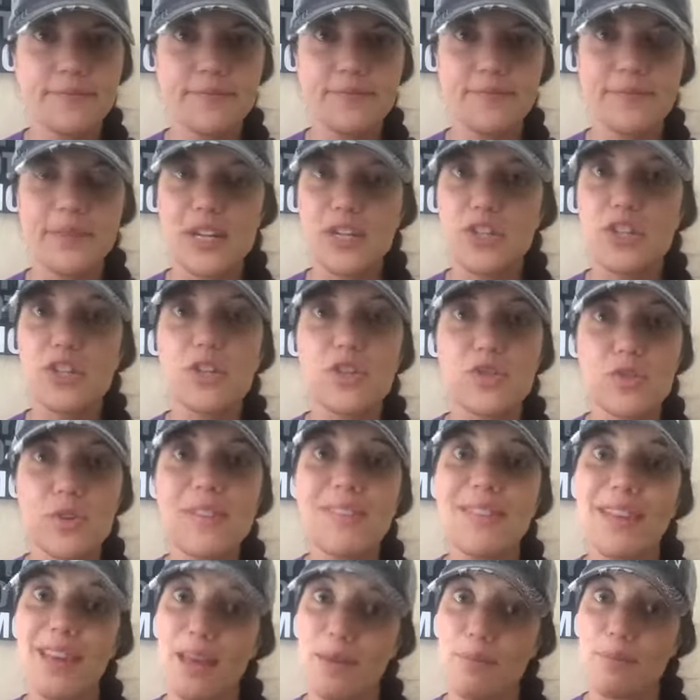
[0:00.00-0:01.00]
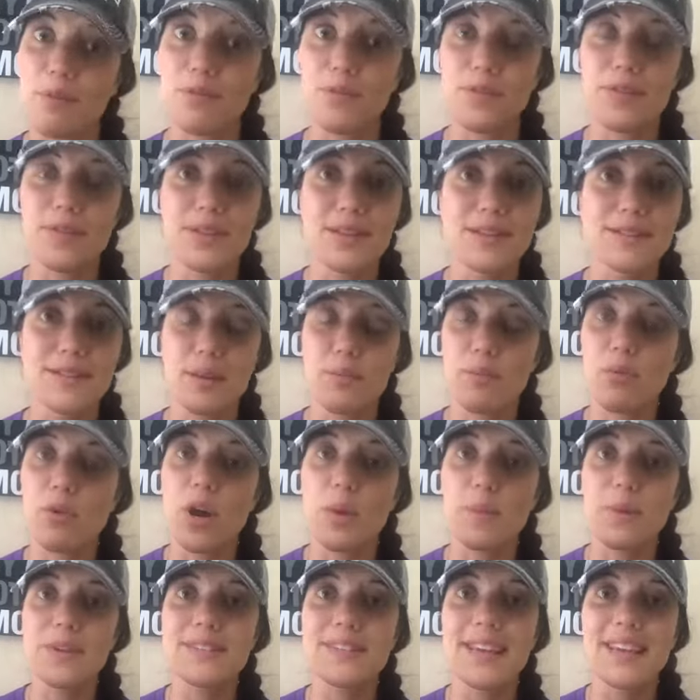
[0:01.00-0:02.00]
My children thank me for this, I
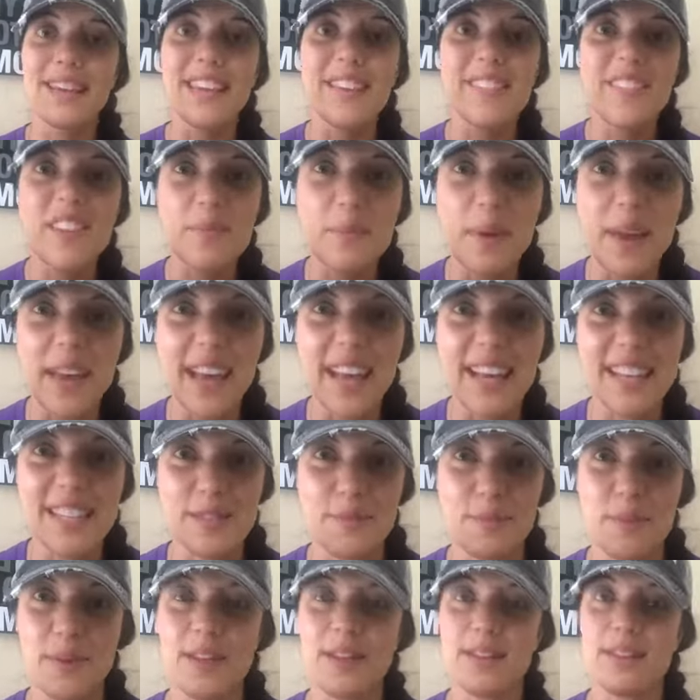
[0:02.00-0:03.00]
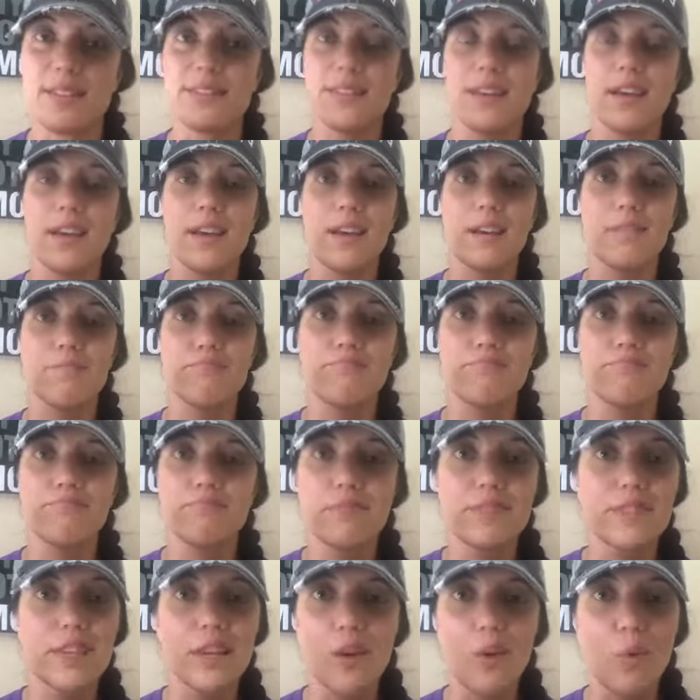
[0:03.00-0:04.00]
promise, and even my husband. It's like a
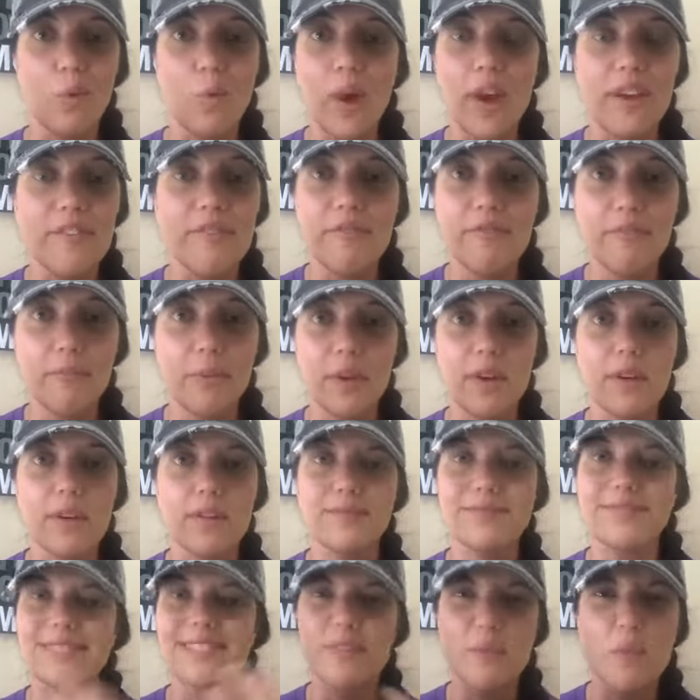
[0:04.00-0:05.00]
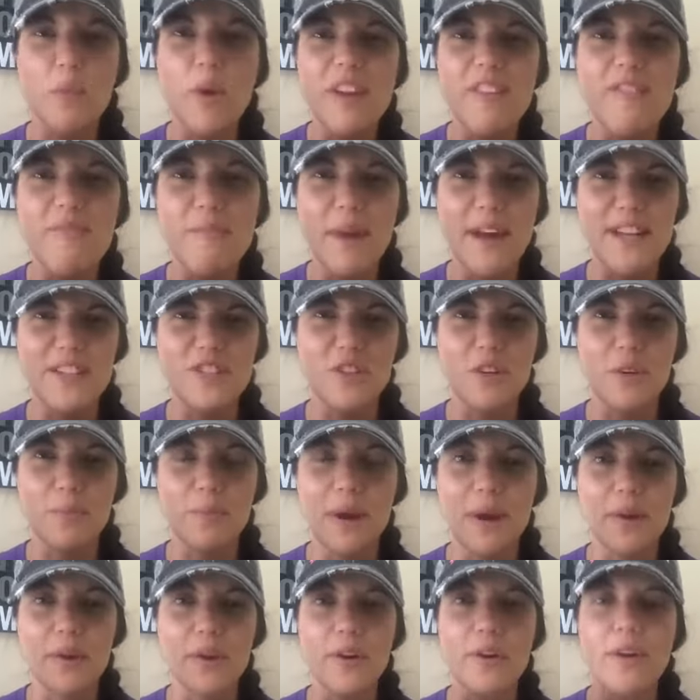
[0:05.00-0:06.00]
it's like a wife pill, wife magical
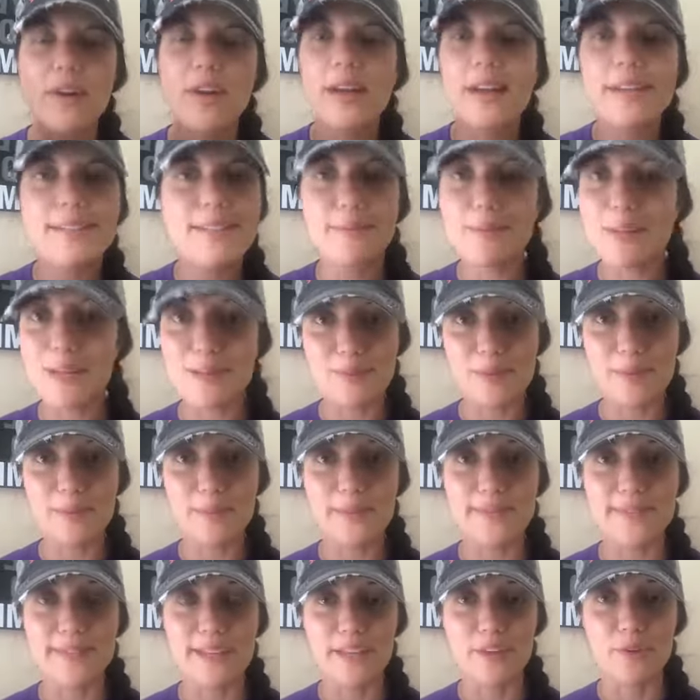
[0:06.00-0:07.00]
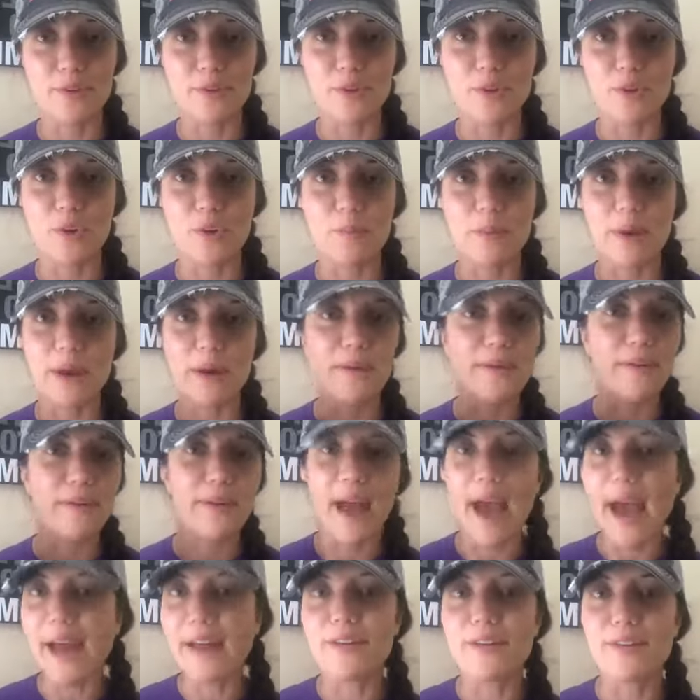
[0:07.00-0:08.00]
powder. Sometimes people say unicorn powder.
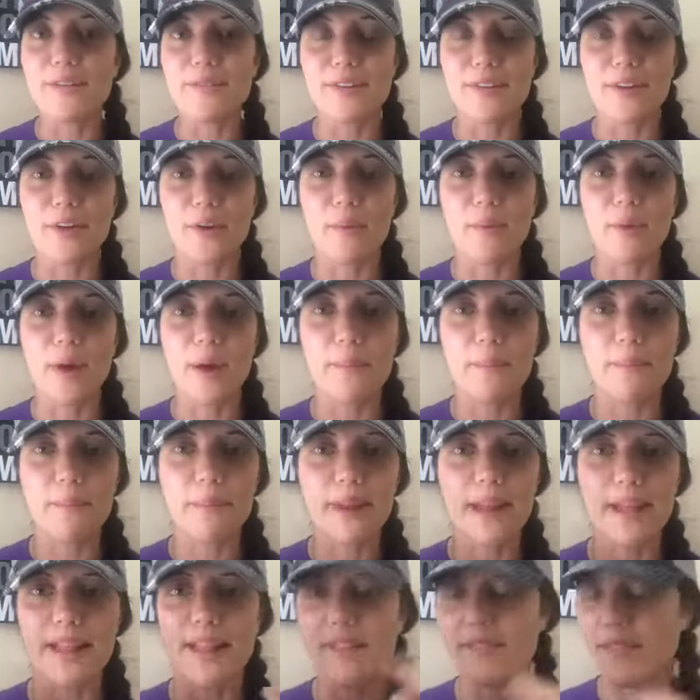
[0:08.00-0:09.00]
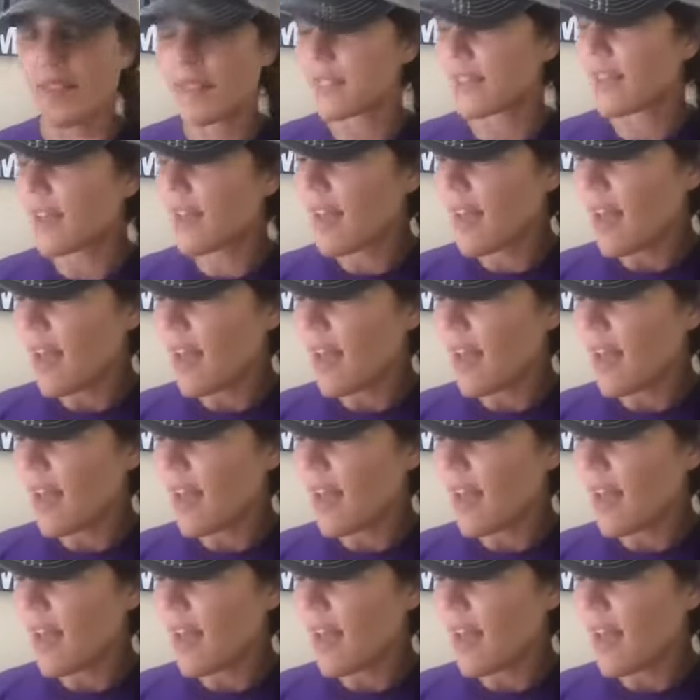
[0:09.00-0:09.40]
I don't even know what, but I love it.